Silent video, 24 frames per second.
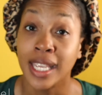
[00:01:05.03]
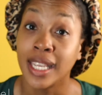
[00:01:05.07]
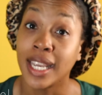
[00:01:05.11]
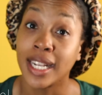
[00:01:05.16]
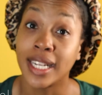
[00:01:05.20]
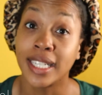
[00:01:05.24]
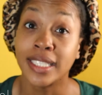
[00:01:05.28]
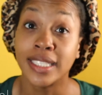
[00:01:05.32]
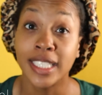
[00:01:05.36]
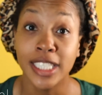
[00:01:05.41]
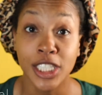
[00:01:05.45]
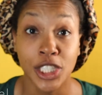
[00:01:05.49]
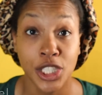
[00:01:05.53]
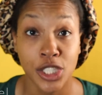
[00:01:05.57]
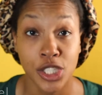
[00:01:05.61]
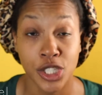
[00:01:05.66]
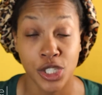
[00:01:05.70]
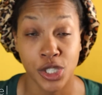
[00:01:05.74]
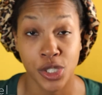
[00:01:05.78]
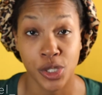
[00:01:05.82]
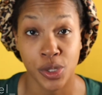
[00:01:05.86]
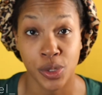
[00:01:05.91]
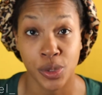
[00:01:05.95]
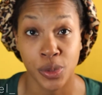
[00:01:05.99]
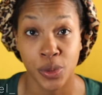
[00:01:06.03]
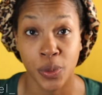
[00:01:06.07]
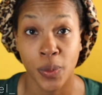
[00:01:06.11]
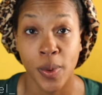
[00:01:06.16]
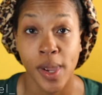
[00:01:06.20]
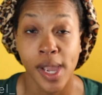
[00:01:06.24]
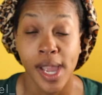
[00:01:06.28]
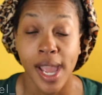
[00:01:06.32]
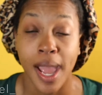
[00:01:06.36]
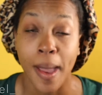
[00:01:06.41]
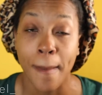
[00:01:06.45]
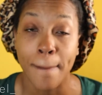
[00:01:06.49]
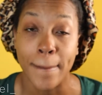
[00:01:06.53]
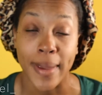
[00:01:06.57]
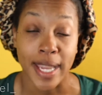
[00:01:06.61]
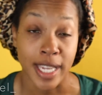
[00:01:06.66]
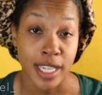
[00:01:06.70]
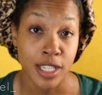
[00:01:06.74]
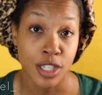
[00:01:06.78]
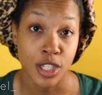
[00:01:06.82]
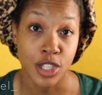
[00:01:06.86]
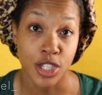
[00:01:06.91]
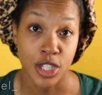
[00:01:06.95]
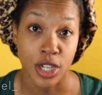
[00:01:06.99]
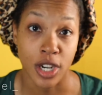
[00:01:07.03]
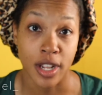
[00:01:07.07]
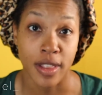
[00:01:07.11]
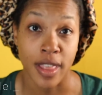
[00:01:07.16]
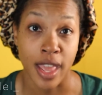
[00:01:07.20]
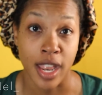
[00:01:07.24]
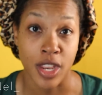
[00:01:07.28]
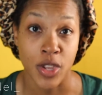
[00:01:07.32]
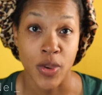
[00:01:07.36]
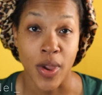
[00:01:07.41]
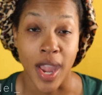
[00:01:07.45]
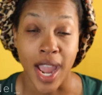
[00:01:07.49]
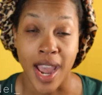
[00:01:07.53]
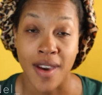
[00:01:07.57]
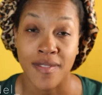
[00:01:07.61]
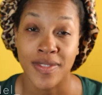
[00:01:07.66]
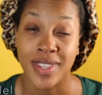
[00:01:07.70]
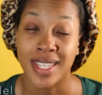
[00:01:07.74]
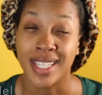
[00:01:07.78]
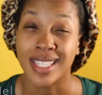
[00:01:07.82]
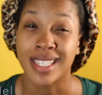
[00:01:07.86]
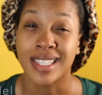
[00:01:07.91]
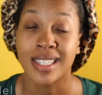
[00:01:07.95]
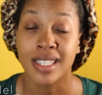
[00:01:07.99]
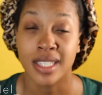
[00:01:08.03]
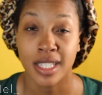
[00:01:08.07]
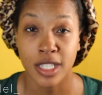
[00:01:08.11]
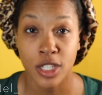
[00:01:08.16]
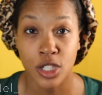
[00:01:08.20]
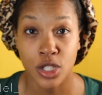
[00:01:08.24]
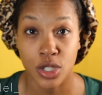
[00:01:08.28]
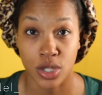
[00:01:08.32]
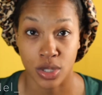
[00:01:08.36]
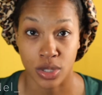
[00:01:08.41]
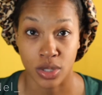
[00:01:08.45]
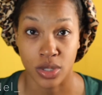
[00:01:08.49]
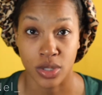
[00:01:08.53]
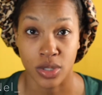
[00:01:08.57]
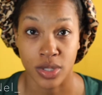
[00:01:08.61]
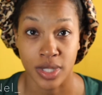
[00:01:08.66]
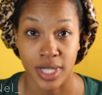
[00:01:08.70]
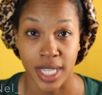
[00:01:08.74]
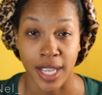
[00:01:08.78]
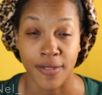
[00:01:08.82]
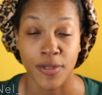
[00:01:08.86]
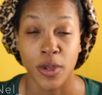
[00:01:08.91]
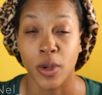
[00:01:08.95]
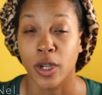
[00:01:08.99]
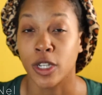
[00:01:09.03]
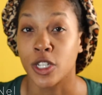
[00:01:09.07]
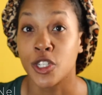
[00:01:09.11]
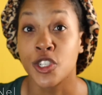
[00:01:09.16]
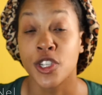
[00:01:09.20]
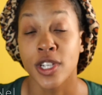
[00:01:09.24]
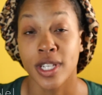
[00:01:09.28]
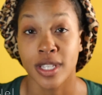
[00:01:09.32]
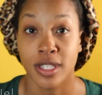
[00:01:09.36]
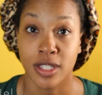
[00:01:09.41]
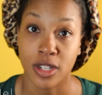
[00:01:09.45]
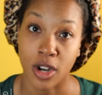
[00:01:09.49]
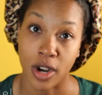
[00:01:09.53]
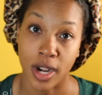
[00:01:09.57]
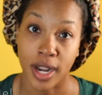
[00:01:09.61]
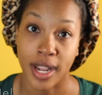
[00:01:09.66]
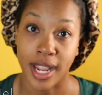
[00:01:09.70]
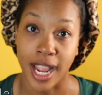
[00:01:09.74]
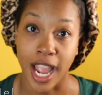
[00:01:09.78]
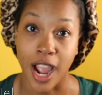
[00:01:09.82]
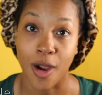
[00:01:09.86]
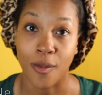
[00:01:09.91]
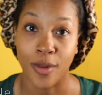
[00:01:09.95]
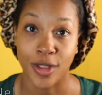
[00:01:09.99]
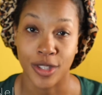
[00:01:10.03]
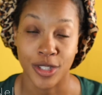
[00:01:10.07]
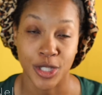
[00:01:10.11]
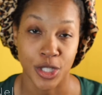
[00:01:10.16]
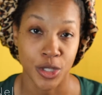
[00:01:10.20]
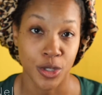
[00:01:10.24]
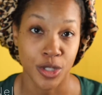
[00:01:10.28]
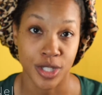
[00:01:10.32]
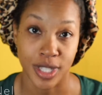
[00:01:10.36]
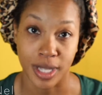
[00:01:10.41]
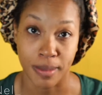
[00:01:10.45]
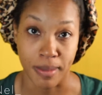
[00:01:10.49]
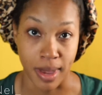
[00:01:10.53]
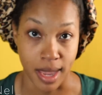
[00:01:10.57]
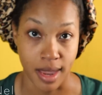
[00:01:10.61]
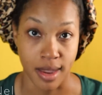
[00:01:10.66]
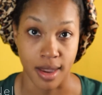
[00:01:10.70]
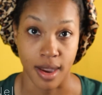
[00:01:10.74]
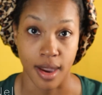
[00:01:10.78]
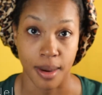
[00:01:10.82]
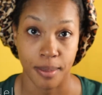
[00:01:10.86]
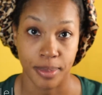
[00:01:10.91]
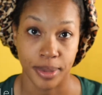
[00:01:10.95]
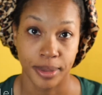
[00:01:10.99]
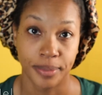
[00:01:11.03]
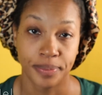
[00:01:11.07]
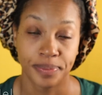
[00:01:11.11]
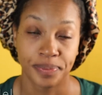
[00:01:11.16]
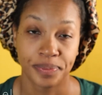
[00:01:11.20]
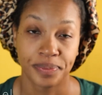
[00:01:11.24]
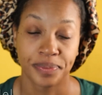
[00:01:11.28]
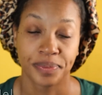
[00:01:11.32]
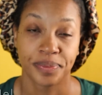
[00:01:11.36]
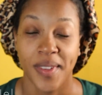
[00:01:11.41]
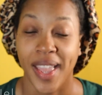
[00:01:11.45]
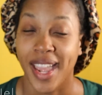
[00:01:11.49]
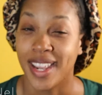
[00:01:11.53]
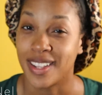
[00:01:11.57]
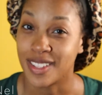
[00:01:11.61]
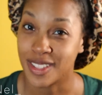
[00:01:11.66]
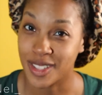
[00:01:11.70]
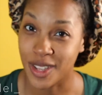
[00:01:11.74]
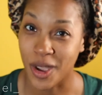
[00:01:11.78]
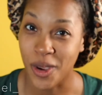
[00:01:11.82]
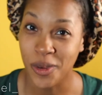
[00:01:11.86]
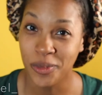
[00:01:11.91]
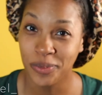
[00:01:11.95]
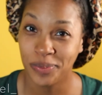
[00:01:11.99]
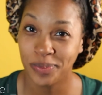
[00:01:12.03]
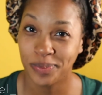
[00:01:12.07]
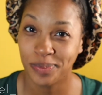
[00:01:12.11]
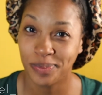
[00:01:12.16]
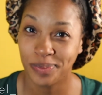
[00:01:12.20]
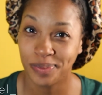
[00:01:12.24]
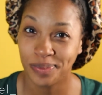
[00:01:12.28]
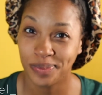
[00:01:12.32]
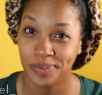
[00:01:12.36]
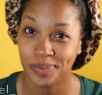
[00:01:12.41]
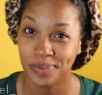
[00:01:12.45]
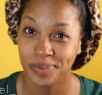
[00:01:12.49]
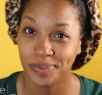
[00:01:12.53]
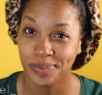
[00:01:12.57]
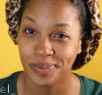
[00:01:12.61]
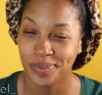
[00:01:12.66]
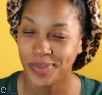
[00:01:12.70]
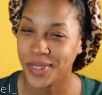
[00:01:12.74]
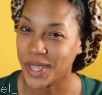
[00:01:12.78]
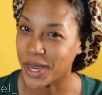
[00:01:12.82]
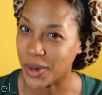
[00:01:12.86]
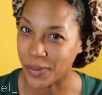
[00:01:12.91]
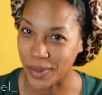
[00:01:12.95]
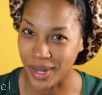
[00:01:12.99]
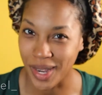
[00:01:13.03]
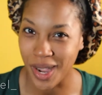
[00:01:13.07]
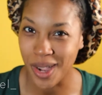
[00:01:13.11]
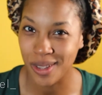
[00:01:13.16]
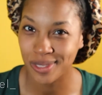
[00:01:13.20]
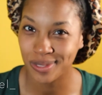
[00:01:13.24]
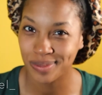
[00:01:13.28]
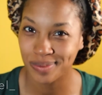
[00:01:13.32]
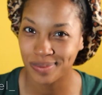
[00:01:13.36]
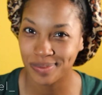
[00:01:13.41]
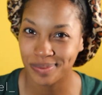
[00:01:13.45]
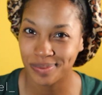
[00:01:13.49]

In addition to making sure that you have the essentials if you're just starting out with using makeup. And so, here we go.